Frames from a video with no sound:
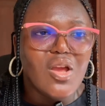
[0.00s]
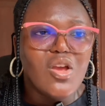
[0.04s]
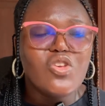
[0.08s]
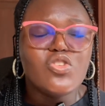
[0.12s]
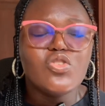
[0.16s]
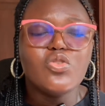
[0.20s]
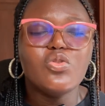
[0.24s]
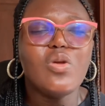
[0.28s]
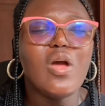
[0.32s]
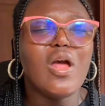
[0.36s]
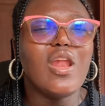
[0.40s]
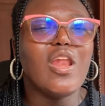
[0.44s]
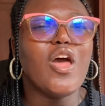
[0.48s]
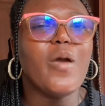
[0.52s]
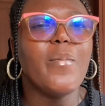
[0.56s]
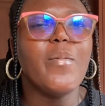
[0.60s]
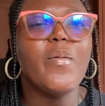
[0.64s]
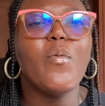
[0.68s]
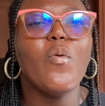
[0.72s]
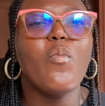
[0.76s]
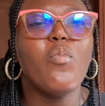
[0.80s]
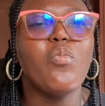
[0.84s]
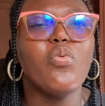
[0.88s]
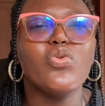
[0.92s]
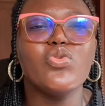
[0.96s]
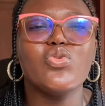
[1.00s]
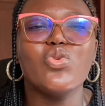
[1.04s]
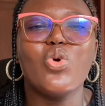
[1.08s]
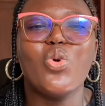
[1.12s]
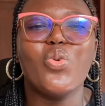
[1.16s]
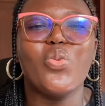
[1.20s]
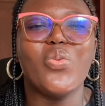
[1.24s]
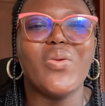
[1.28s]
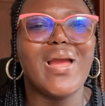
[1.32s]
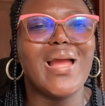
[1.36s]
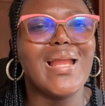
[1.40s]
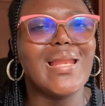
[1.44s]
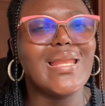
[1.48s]
So don't allow people put
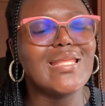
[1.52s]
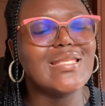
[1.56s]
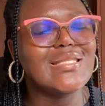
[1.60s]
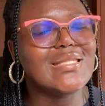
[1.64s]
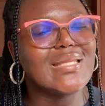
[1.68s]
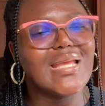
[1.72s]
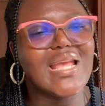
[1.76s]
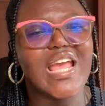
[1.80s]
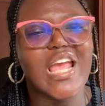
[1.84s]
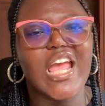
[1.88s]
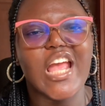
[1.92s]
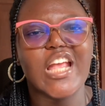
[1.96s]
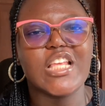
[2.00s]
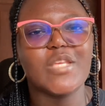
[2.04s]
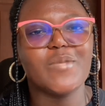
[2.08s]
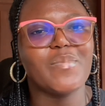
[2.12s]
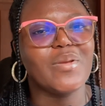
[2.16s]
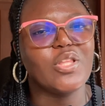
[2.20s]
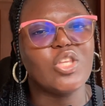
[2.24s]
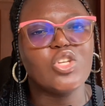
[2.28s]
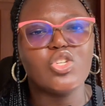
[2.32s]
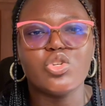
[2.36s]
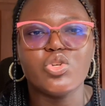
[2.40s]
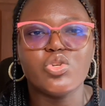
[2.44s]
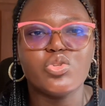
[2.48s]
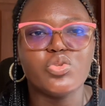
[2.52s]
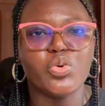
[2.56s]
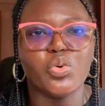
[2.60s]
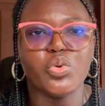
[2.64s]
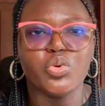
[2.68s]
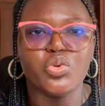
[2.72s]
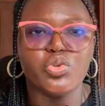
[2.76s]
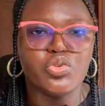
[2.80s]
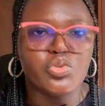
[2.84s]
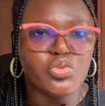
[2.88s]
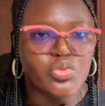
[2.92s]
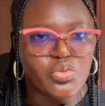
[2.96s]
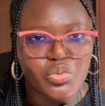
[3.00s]
unrealistic expectations
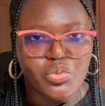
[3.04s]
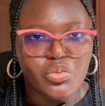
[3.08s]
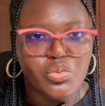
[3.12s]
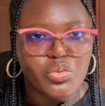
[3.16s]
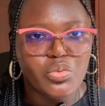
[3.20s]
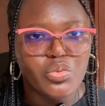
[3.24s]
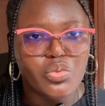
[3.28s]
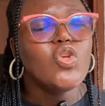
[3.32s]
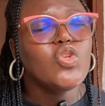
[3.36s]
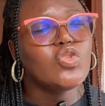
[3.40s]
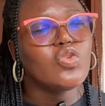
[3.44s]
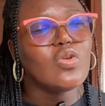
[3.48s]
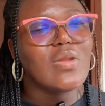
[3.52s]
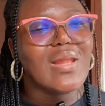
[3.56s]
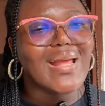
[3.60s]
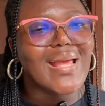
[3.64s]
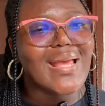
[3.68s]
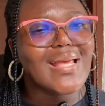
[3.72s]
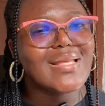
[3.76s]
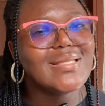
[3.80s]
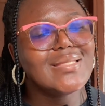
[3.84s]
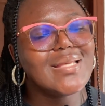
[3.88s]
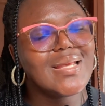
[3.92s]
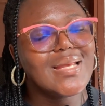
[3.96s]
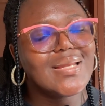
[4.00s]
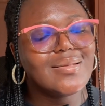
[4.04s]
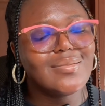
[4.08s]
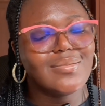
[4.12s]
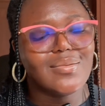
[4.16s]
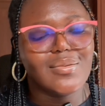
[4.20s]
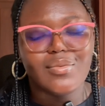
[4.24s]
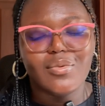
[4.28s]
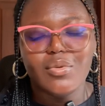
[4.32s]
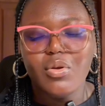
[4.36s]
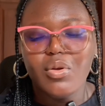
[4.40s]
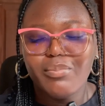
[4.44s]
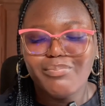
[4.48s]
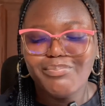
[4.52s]
on you. So like I said,
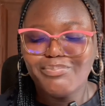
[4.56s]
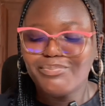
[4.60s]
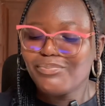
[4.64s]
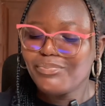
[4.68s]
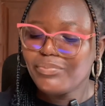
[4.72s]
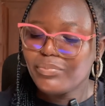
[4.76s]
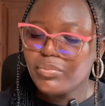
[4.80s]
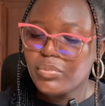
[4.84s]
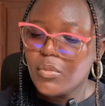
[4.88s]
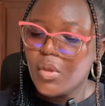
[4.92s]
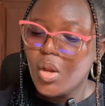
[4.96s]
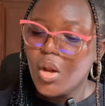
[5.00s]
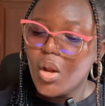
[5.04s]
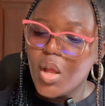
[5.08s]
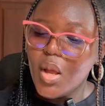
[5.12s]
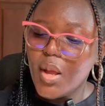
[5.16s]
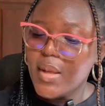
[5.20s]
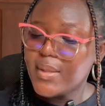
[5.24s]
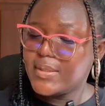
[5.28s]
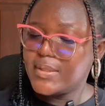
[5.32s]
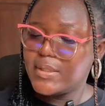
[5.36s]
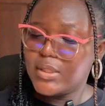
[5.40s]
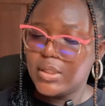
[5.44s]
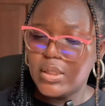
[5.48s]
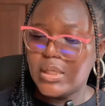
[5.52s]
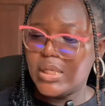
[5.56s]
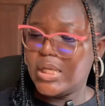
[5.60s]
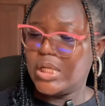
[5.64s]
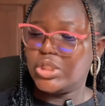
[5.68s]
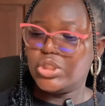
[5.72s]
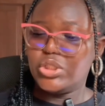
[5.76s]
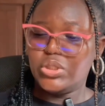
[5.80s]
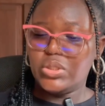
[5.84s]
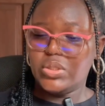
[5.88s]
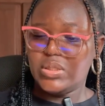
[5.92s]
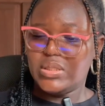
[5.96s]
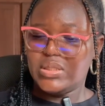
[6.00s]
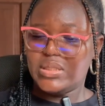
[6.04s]
all things long and
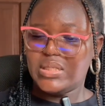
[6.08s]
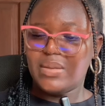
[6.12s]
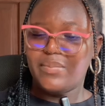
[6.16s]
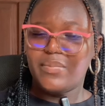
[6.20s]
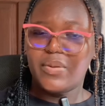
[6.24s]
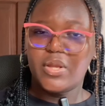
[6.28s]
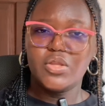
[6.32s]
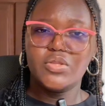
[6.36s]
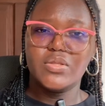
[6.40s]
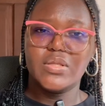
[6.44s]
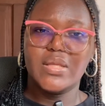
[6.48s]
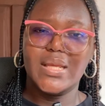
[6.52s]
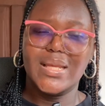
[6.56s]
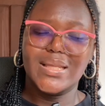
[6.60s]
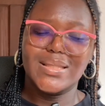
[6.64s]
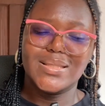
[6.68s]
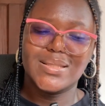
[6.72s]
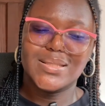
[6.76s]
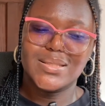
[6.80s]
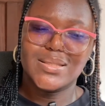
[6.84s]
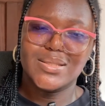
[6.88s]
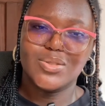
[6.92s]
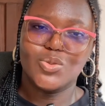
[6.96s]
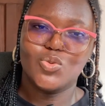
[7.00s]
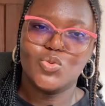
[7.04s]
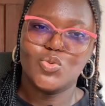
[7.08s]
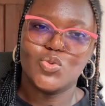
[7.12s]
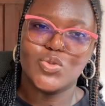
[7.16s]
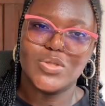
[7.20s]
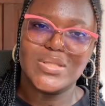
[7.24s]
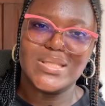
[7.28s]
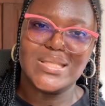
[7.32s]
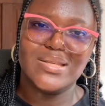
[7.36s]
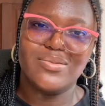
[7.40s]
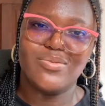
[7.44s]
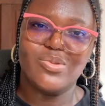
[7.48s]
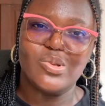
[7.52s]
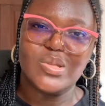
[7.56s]
short, I'm beginning to get too
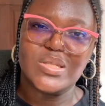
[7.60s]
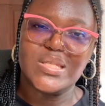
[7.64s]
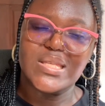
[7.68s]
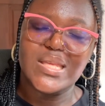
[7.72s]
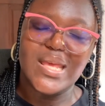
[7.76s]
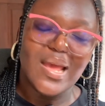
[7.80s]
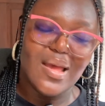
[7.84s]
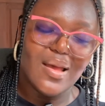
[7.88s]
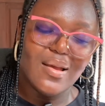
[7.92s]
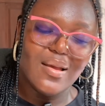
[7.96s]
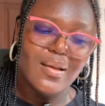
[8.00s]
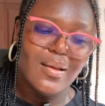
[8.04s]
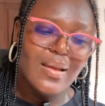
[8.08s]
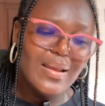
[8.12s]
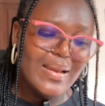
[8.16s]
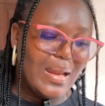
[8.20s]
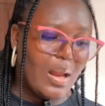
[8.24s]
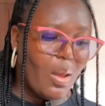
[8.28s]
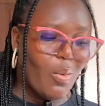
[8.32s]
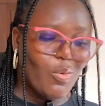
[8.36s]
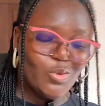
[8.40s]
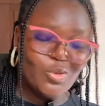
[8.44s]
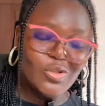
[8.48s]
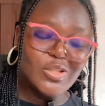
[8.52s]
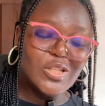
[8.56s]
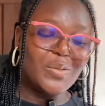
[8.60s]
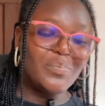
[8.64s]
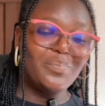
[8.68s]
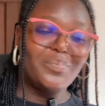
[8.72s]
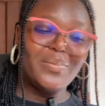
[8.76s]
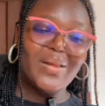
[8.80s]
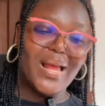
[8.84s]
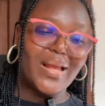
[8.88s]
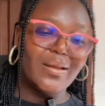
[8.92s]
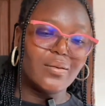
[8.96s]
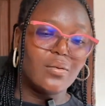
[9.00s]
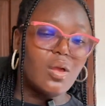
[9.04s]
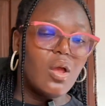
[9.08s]
serious here. That was not the
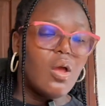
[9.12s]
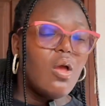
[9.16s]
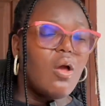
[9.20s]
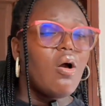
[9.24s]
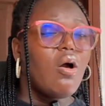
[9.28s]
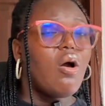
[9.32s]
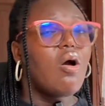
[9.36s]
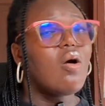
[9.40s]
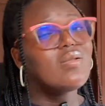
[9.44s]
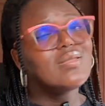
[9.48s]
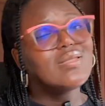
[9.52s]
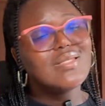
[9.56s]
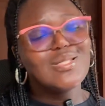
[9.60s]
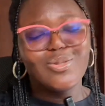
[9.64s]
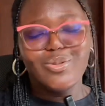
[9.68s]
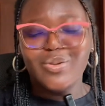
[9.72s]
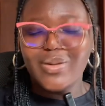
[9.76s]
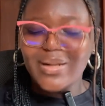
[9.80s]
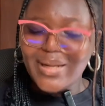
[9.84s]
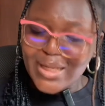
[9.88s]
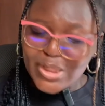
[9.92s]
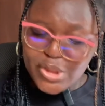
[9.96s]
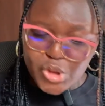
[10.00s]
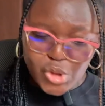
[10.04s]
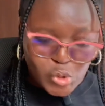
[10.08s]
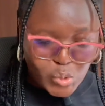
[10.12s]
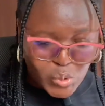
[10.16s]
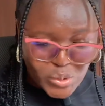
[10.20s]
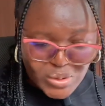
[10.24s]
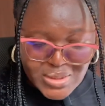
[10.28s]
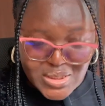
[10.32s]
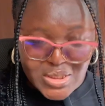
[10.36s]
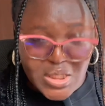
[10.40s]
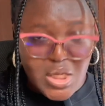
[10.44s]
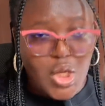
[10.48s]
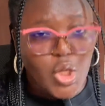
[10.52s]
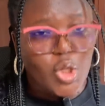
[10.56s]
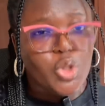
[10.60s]
plan. All things long and
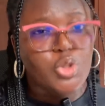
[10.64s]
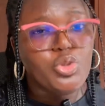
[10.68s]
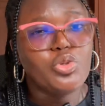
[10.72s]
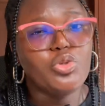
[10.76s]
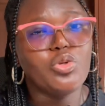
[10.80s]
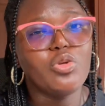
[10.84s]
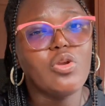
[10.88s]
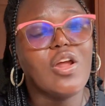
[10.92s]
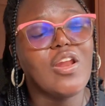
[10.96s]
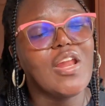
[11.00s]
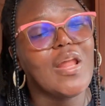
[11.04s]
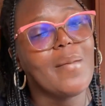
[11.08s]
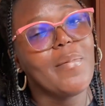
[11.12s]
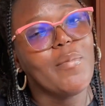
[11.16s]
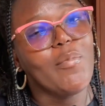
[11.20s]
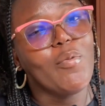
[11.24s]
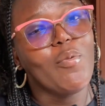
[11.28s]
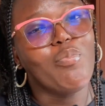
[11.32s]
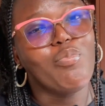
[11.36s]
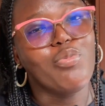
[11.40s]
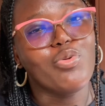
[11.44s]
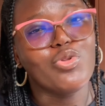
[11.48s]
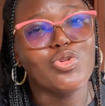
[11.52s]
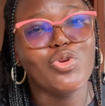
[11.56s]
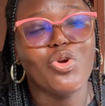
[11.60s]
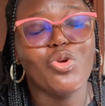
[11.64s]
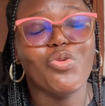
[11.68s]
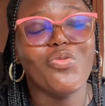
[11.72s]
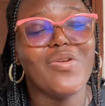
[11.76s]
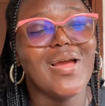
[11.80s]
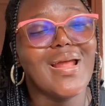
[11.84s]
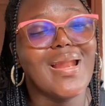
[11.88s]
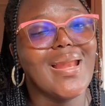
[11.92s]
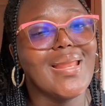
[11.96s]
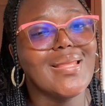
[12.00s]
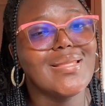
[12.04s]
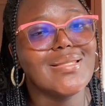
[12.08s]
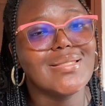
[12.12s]
short, do not allow people put
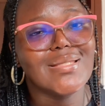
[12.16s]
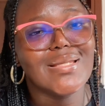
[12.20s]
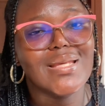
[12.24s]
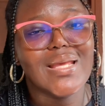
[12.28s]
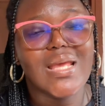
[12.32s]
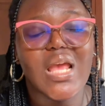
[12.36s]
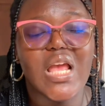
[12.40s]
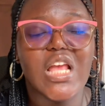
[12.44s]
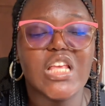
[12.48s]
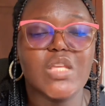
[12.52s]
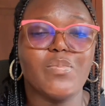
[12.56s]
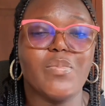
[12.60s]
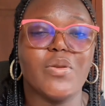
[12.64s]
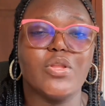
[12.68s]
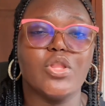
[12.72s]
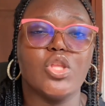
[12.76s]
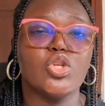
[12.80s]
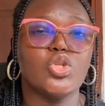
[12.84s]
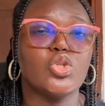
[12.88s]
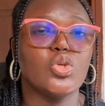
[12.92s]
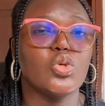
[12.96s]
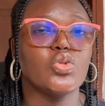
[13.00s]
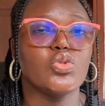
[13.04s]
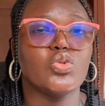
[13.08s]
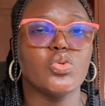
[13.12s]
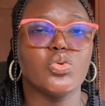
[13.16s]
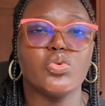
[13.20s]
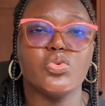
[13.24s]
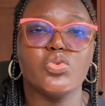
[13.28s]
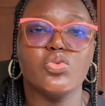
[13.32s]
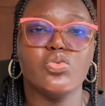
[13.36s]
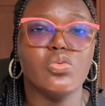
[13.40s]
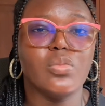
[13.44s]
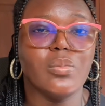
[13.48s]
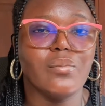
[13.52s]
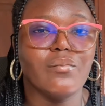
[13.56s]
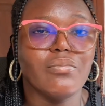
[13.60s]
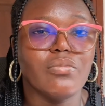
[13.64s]
unrealistic expectations on
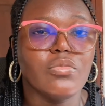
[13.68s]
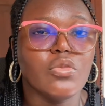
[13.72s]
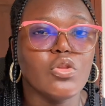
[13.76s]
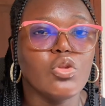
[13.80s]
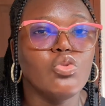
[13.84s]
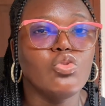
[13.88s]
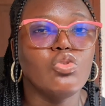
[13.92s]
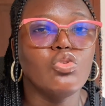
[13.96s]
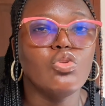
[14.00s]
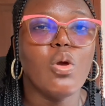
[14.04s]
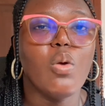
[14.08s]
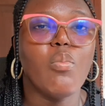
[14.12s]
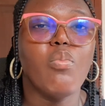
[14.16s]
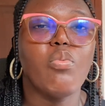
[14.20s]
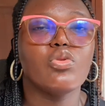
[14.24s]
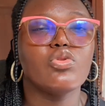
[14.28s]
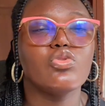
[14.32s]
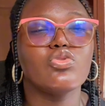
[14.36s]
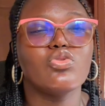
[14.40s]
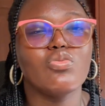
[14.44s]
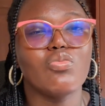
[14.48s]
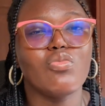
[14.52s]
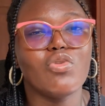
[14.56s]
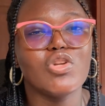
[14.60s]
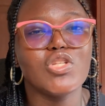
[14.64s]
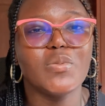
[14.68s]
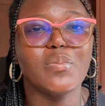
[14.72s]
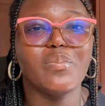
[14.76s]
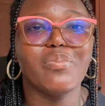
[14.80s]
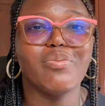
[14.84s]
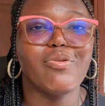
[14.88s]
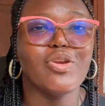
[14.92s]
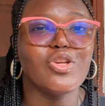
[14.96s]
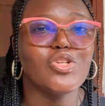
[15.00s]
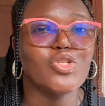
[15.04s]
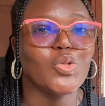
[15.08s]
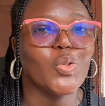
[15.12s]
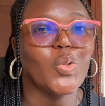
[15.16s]
you. Do not put too much
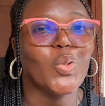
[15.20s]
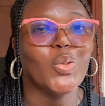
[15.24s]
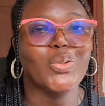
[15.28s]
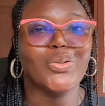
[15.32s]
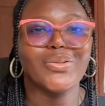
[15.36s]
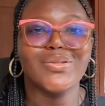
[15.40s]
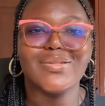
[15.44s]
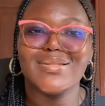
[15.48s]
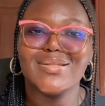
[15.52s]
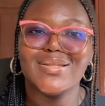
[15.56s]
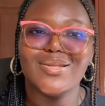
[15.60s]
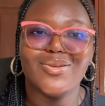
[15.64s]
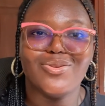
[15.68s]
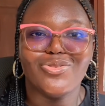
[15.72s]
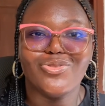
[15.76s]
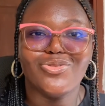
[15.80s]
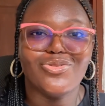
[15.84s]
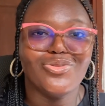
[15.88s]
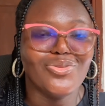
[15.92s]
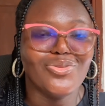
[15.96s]
pressure on yourself.